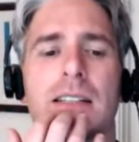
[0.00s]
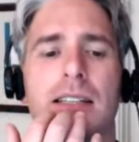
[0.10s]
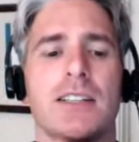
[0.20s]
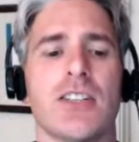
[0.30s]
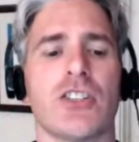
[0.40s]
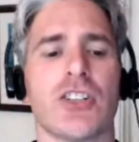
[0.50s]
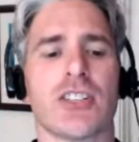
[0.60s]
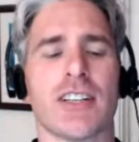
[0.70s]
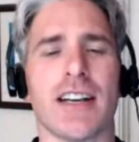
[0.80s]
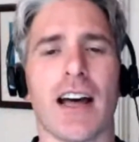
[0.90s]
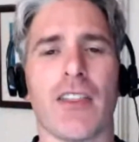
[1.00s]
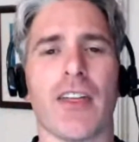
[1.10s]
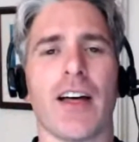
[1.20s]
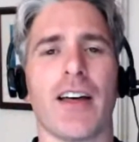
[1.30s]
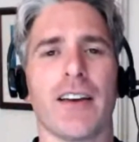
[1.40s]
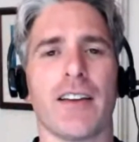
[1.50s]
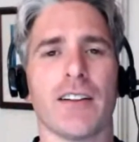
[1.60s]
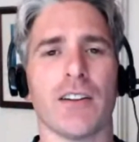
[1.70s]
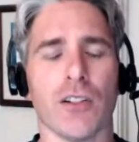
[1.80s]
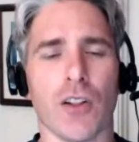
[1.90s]
This is just another in
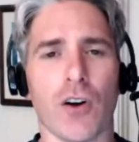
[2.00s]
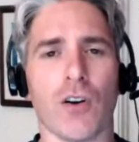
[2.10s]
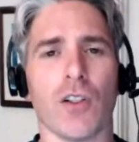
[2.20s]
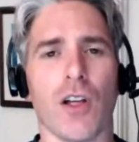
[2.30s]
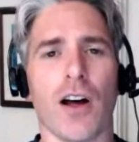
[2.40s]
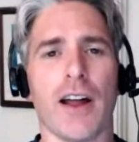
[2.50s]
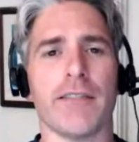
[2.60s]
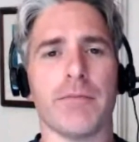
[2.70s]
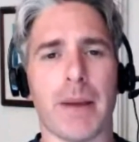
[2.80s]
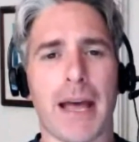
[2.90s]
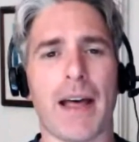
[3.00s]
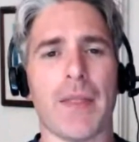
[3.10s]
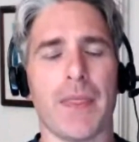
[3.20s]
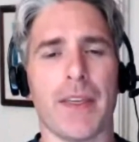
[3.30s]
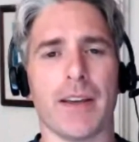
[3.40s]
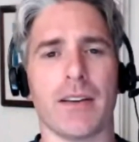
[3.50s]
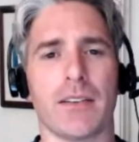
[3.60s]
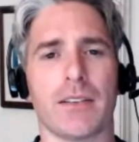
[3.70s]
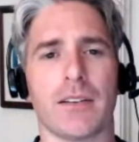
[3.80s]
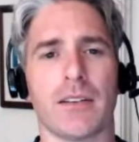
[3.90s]
the long line of bad
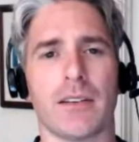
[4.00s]
things.